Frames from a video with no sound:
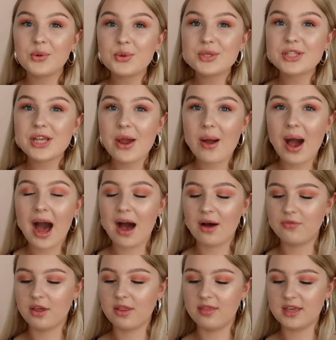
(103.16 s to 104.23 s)
also
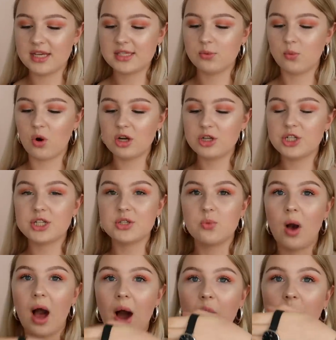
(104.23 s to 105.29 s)
have this watch as
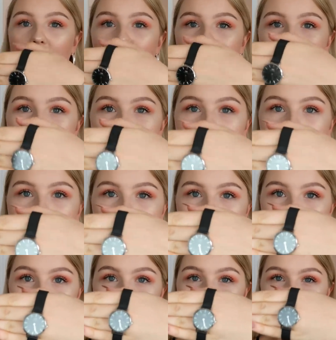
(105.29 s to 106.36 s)
well, which just looks
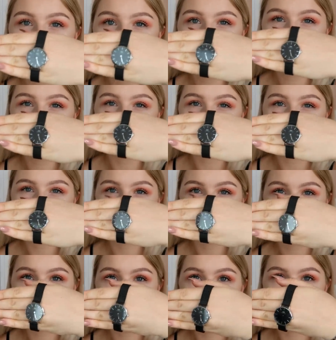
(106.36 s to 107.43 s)
like this. It's
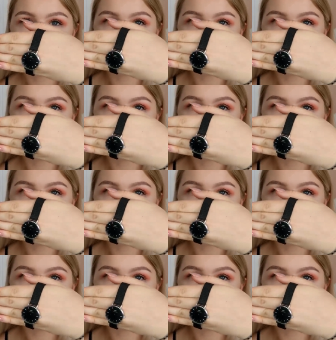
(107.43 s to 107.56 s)
just a